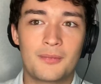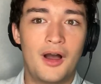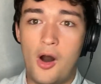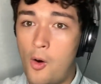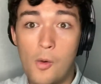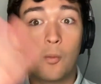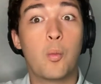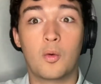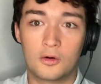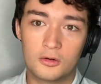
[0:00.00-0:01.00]
a whole
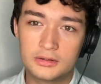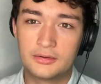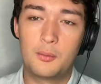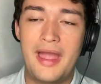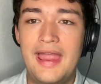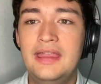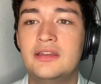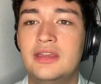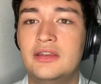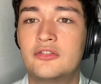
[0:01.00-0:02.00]
world away
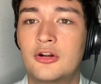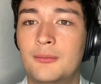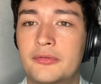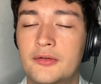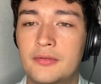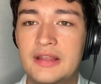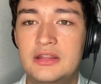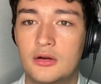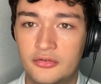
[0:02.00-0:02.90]
in terms of like your